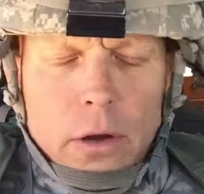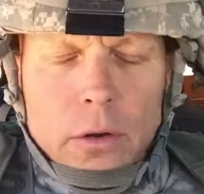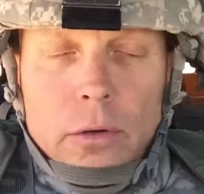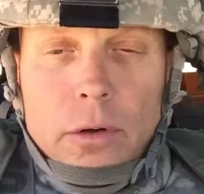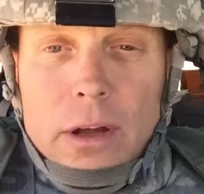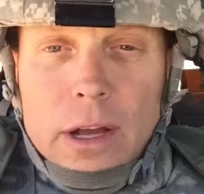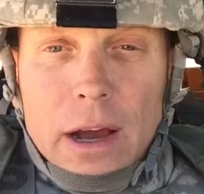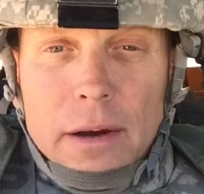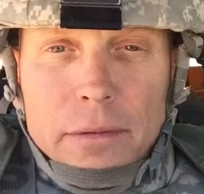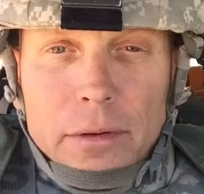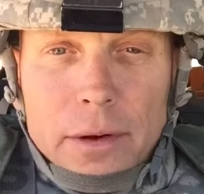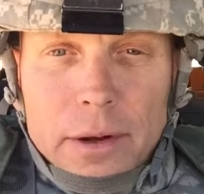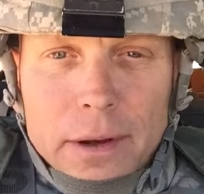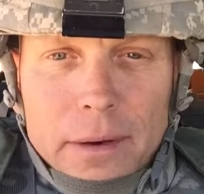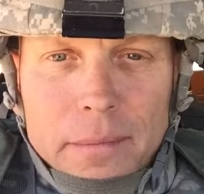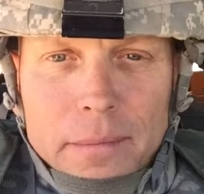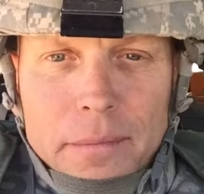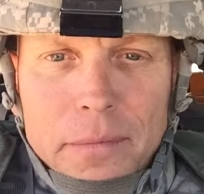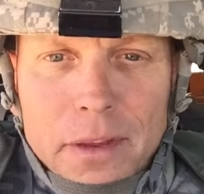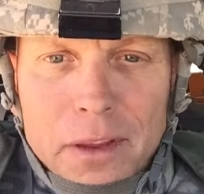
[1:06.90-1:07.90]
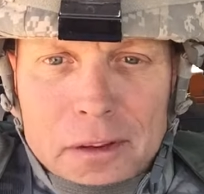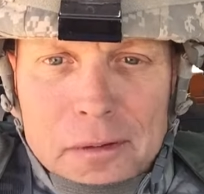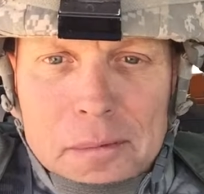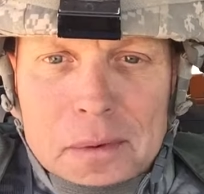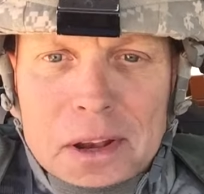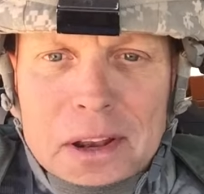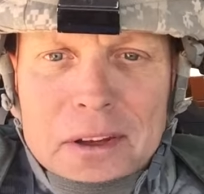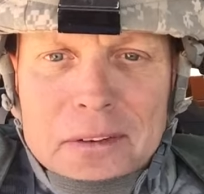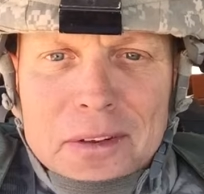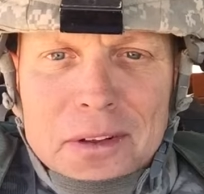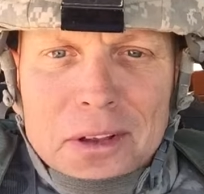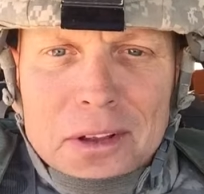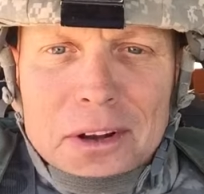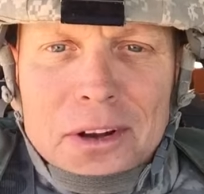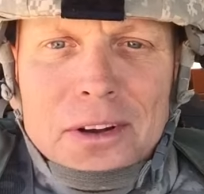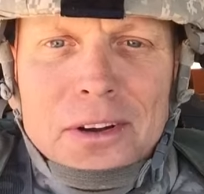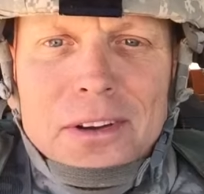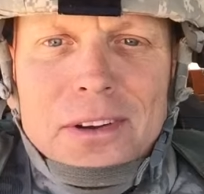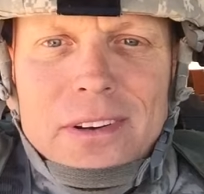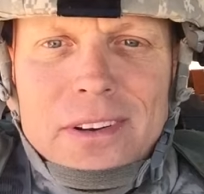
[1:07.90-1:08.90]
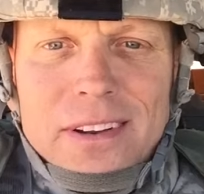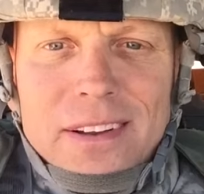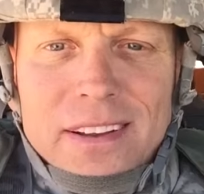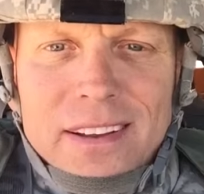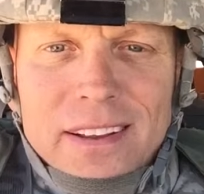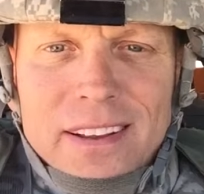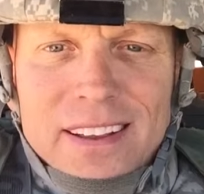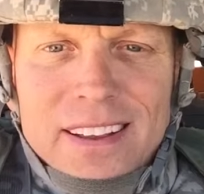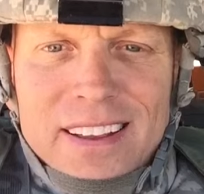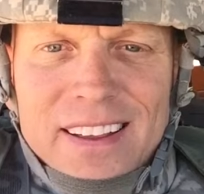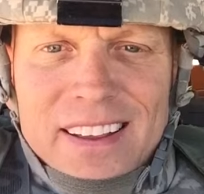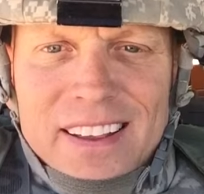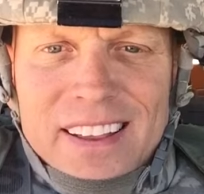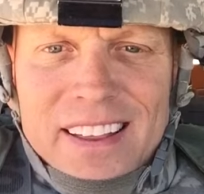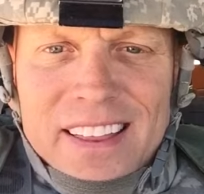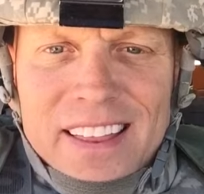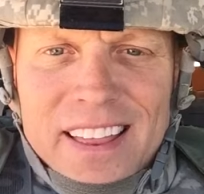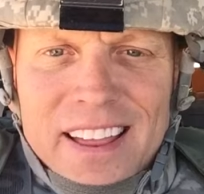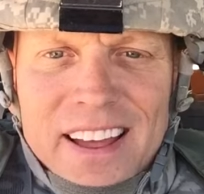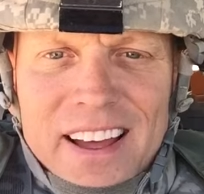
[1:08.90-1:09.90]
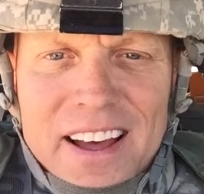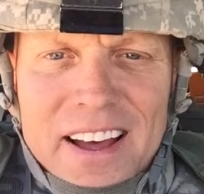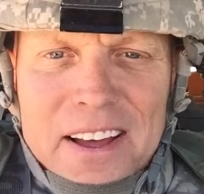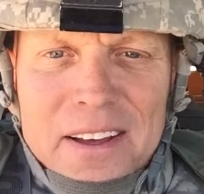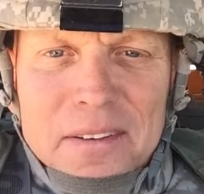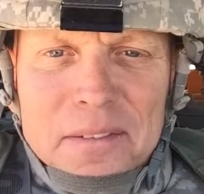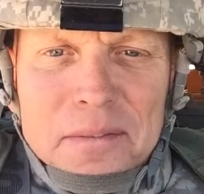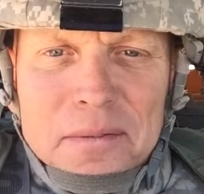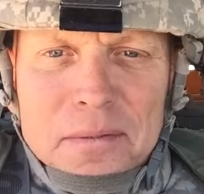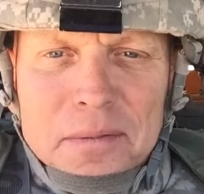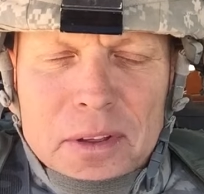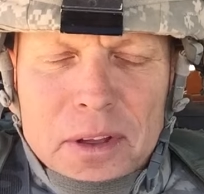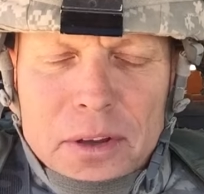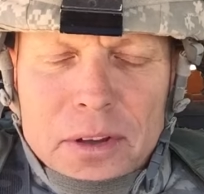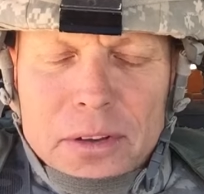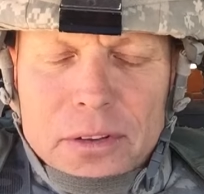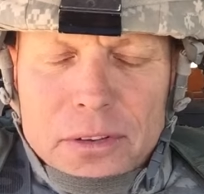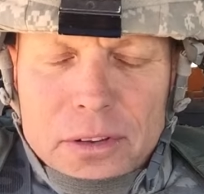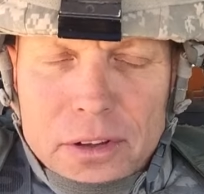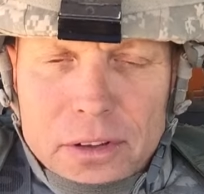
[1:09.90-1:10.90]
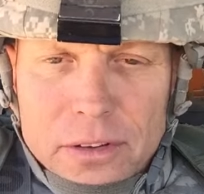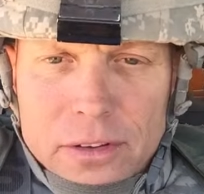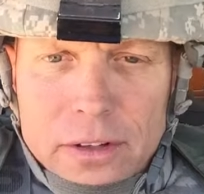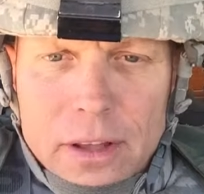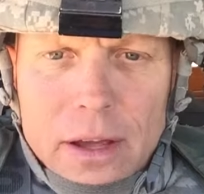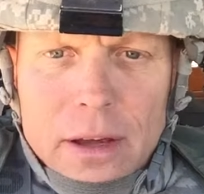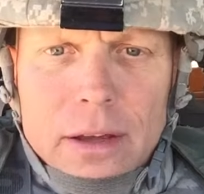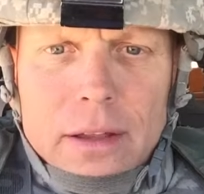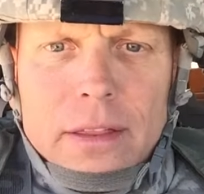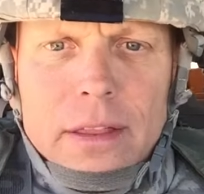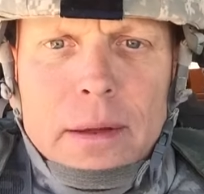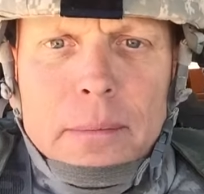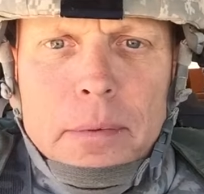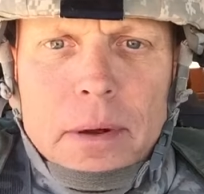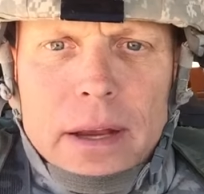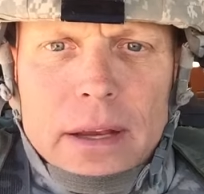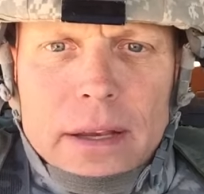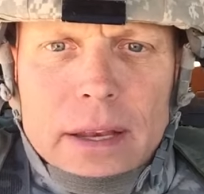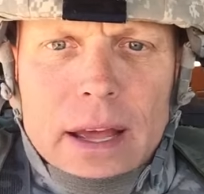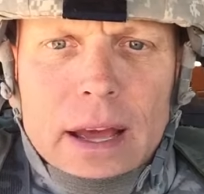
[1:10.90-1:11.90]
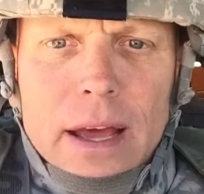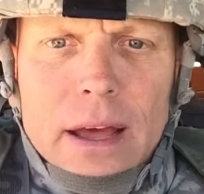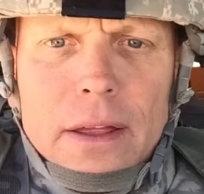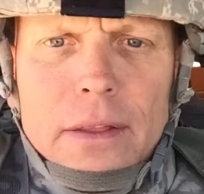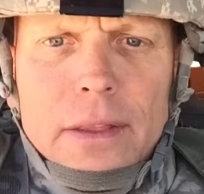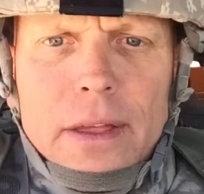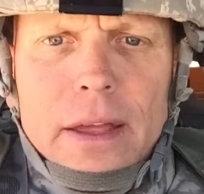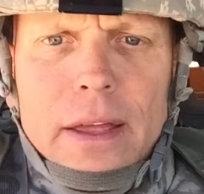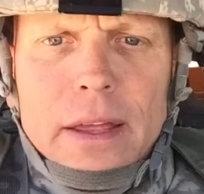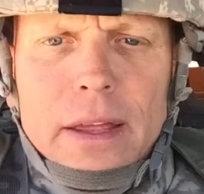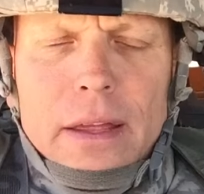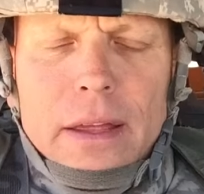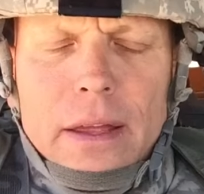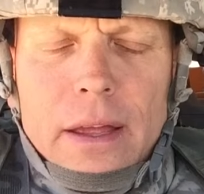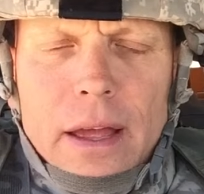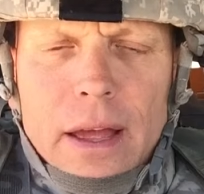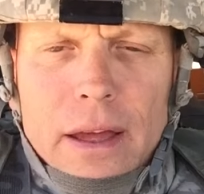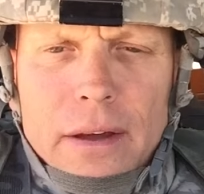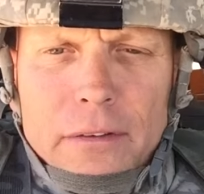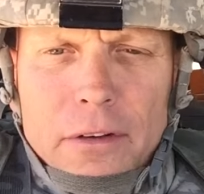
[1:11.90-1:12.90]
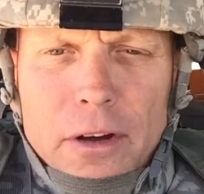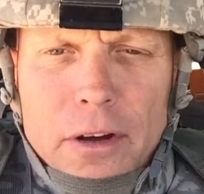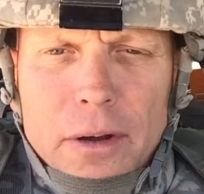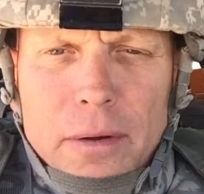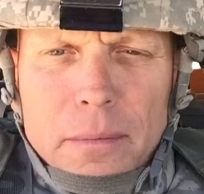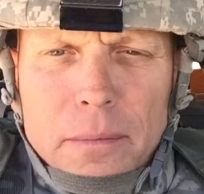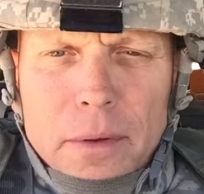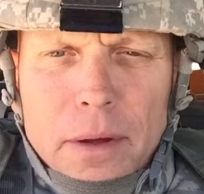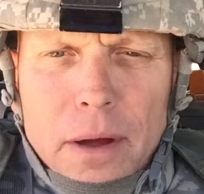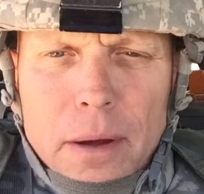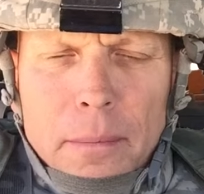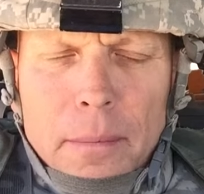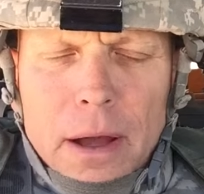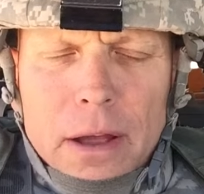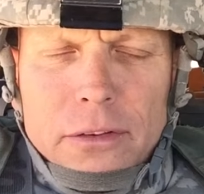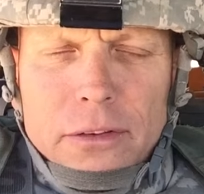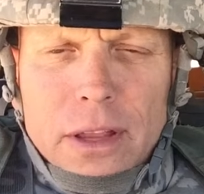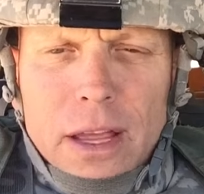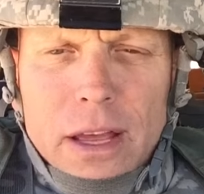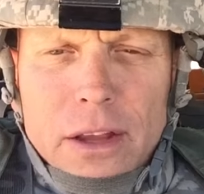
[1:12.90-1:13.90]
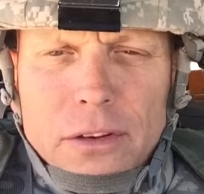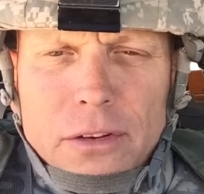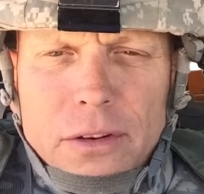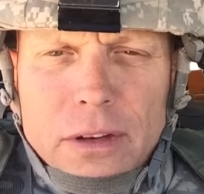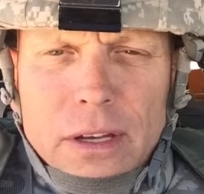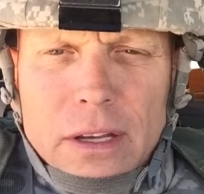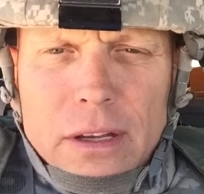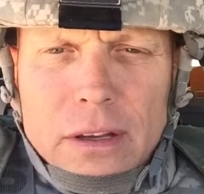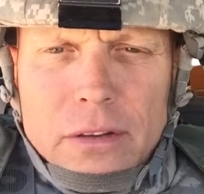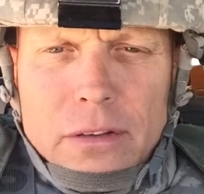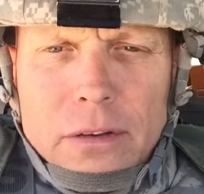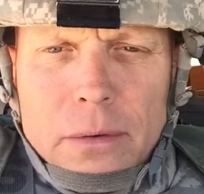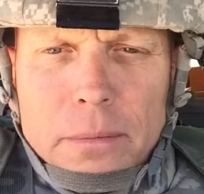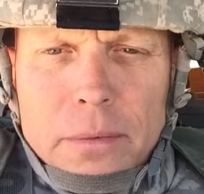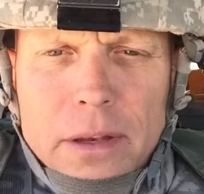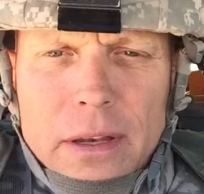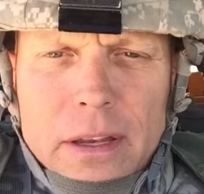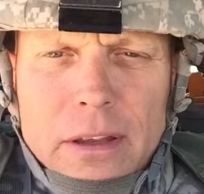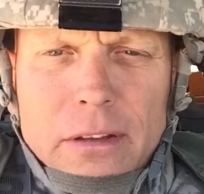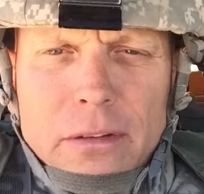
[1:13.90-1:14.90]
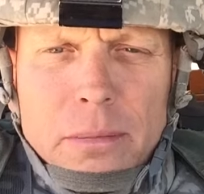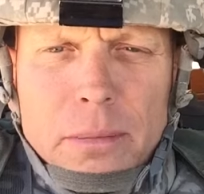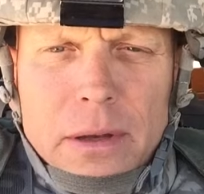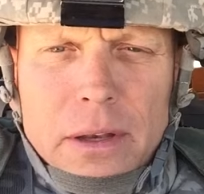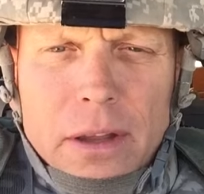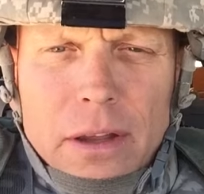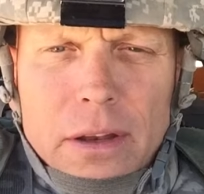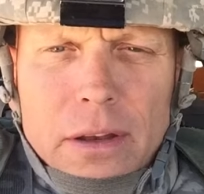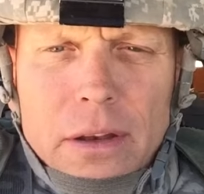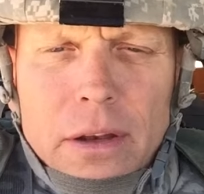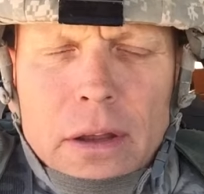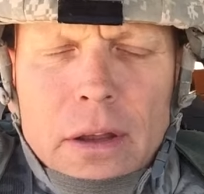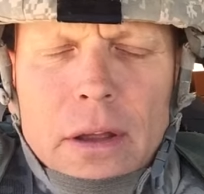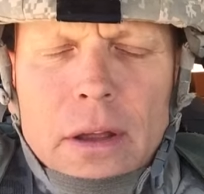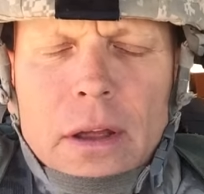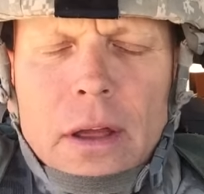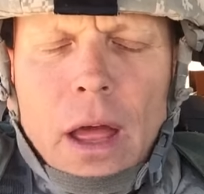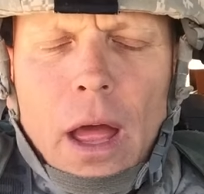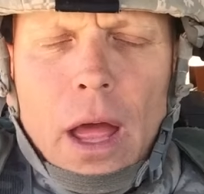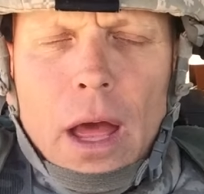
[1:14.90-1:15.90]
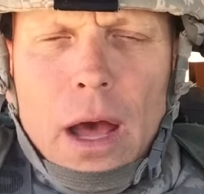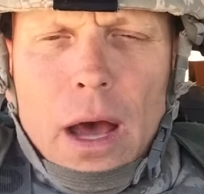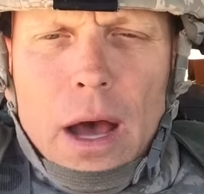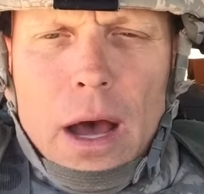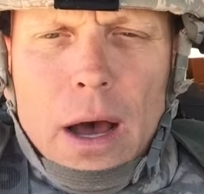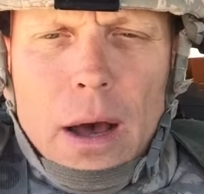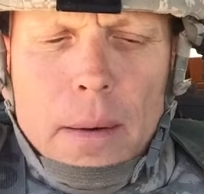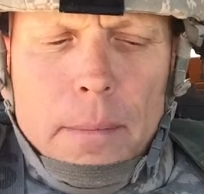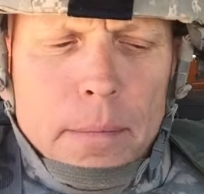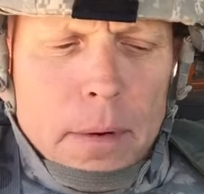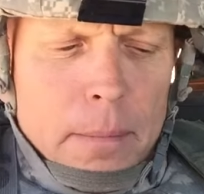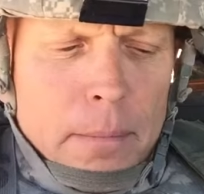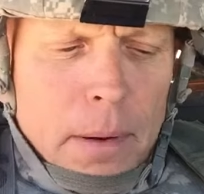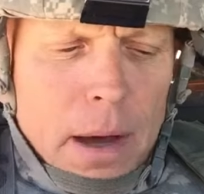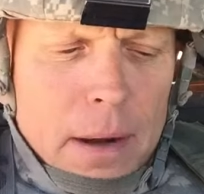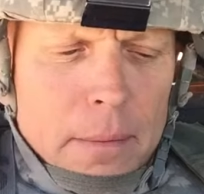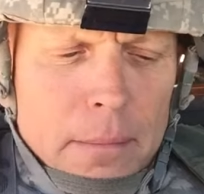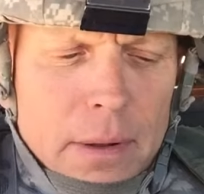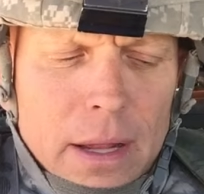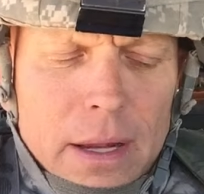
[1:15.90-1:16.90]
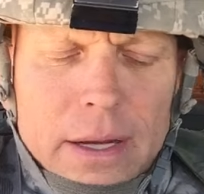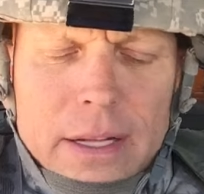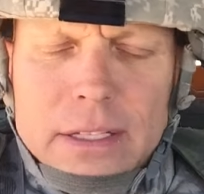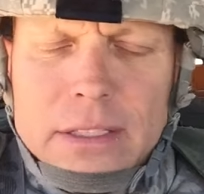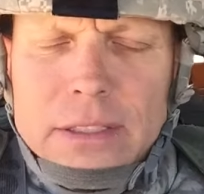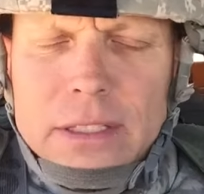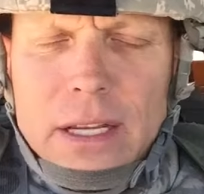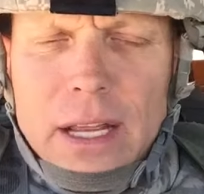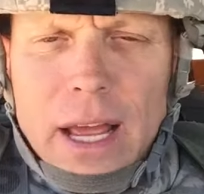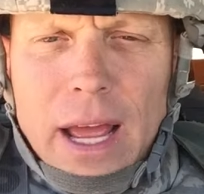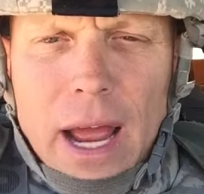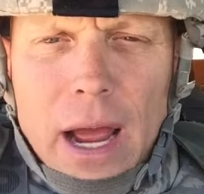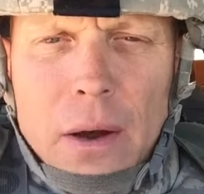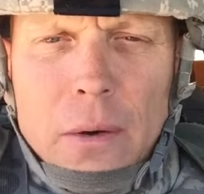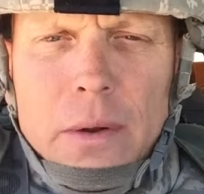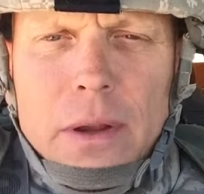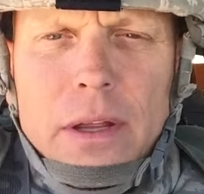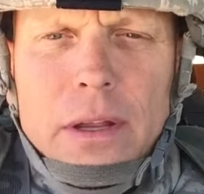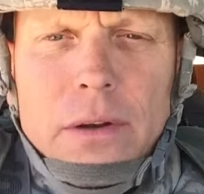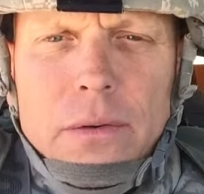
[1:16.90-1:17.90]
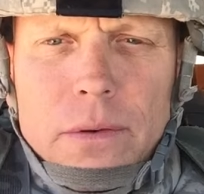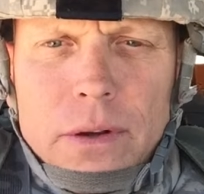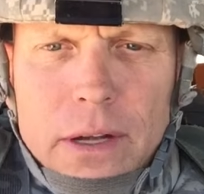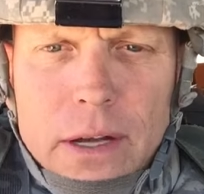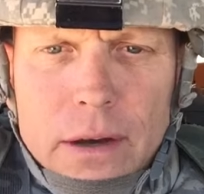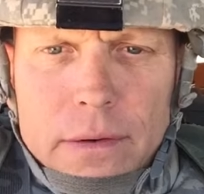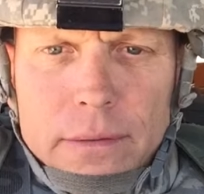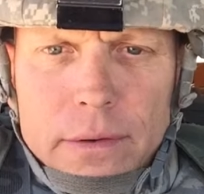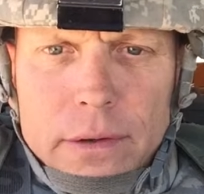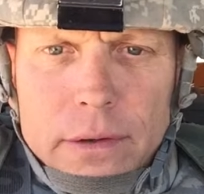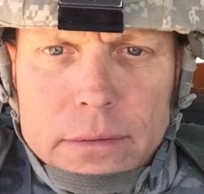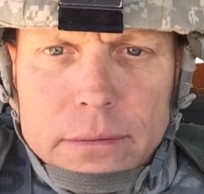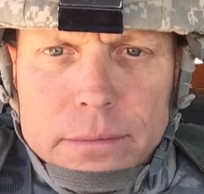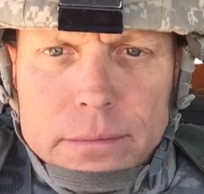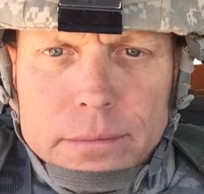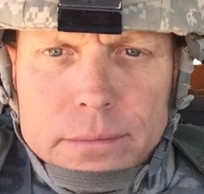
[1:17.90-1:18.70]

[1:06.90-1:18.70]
Recovery. As many of you learned, vehicles get stuck, they break down, they have a miles casualty, something needs to be done. But bottom line is, how are you going to recover